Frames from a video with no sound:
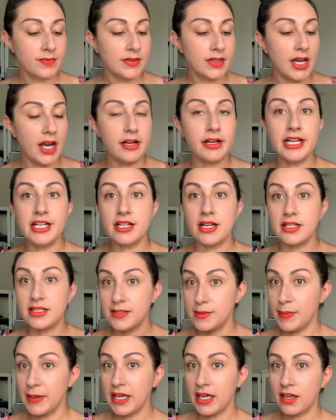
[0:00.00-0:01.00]
All right,
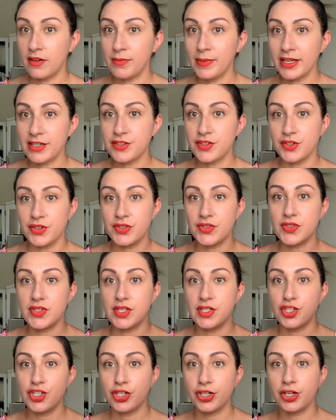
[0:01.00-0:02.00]
speaking of mixers,
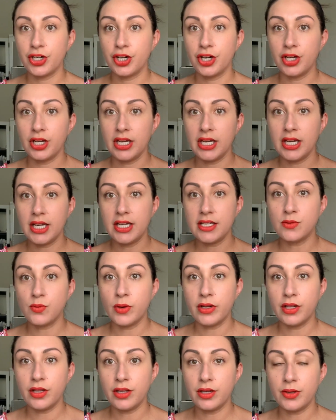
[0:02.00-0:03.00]
sugar cookie is one
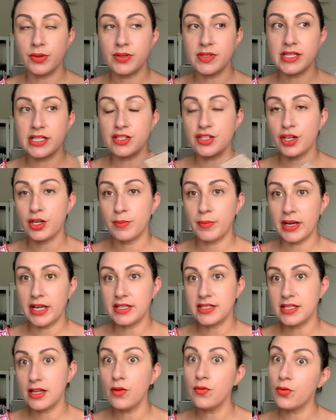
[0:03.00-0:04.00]
of those that's good by
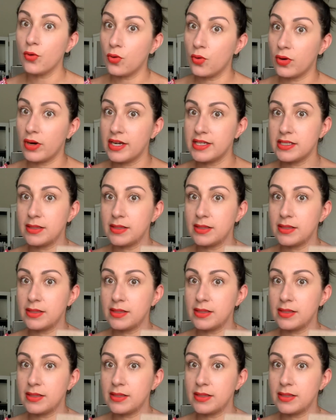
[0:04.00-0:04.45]
itself or as a